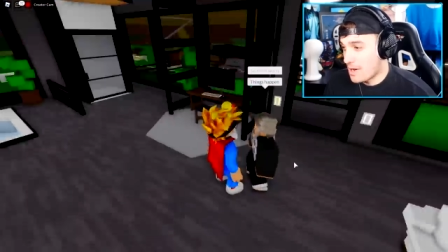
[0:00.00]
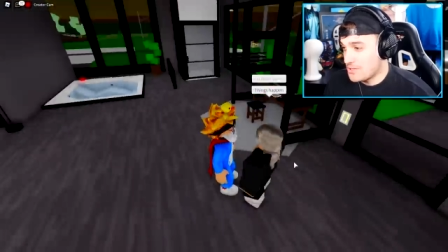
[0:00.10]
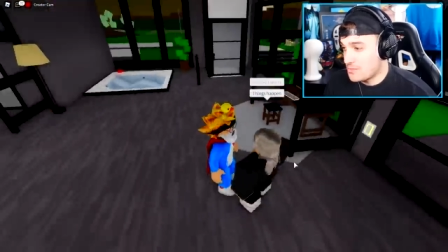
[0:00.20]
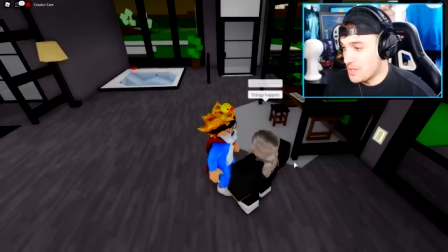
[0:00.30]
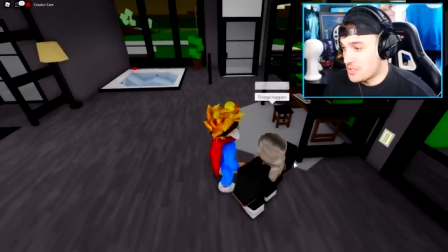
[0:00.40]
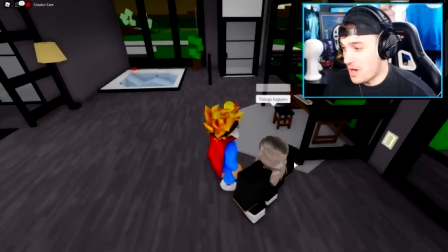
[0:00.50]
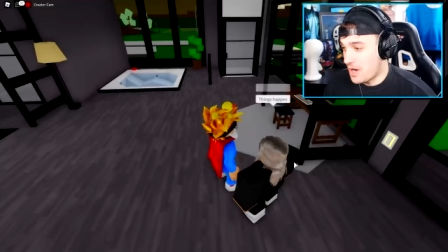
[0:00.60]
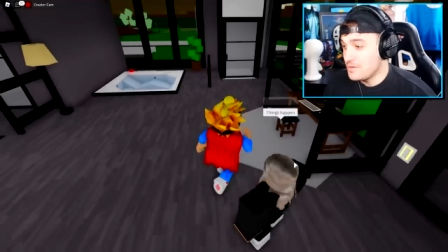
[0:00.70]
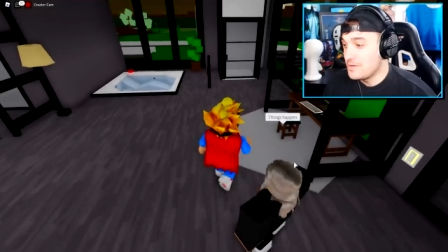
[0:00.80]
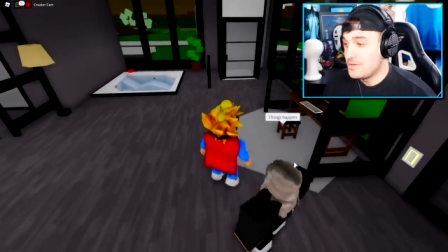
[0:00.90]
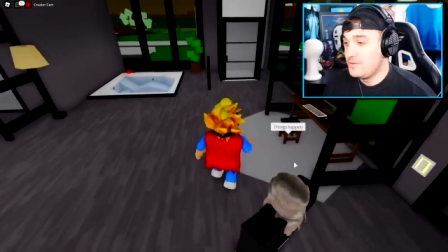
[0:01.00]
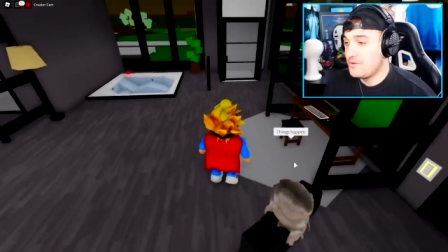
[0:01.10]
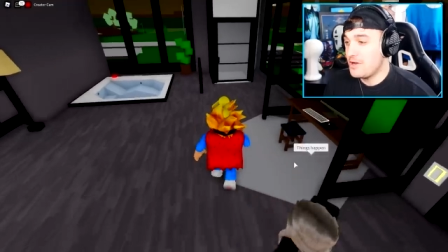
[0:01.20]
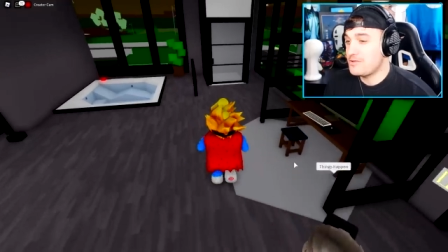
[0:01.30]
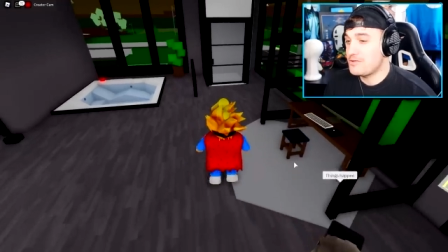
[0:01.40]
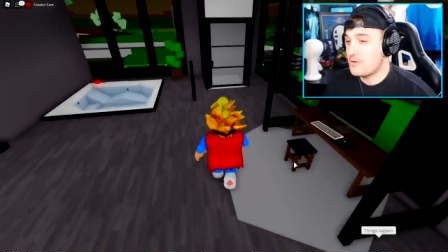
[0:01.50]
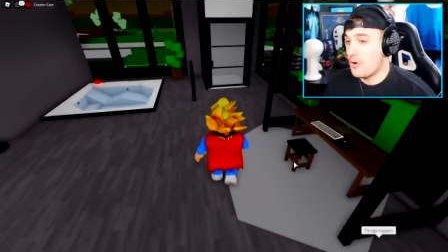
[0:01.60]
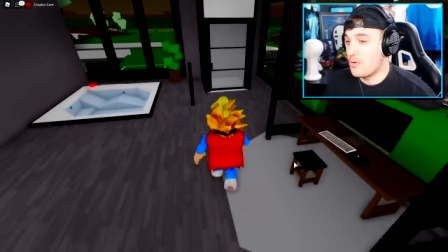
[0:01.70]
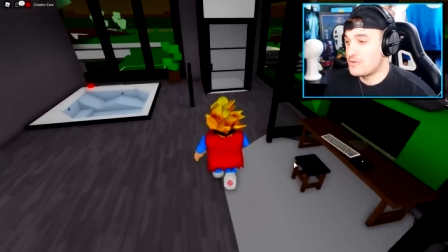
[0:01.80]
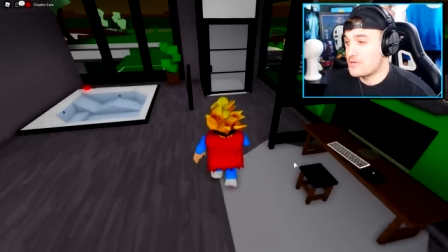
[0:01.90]
my sweetheart. Let's
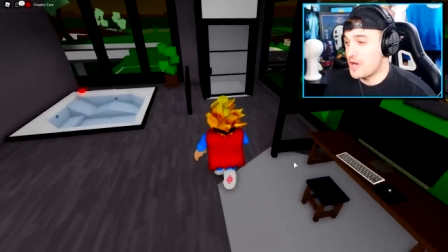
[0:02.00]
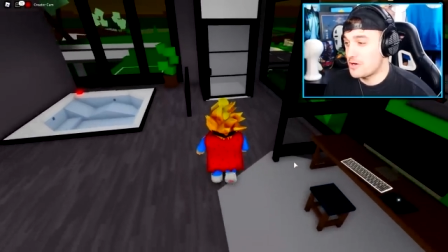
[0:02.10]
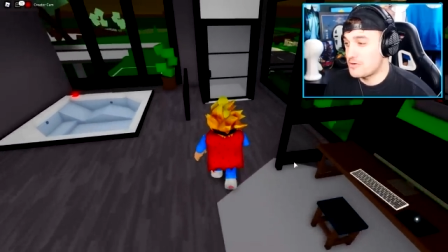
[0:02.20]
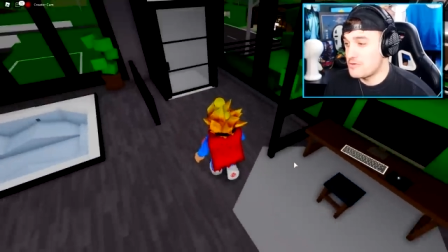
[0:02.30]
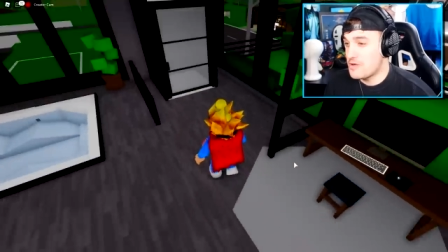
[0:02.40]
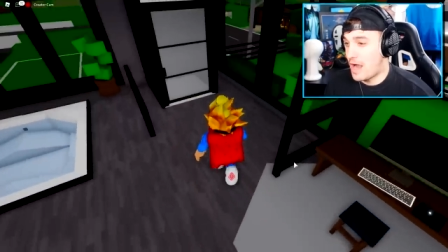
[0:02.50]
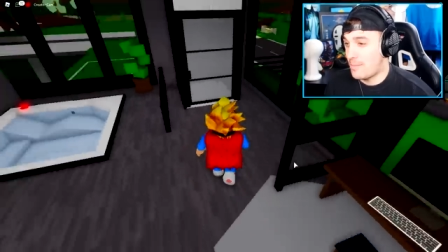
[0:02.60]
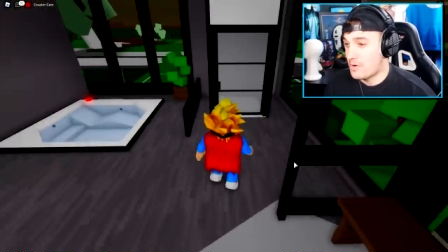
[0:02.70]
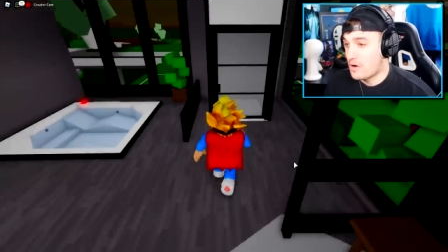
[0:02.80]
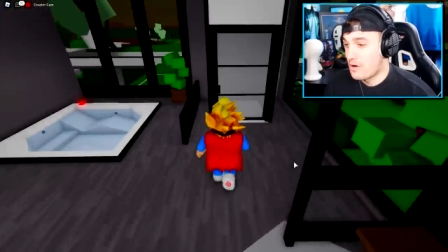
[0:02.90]
go and take a nap.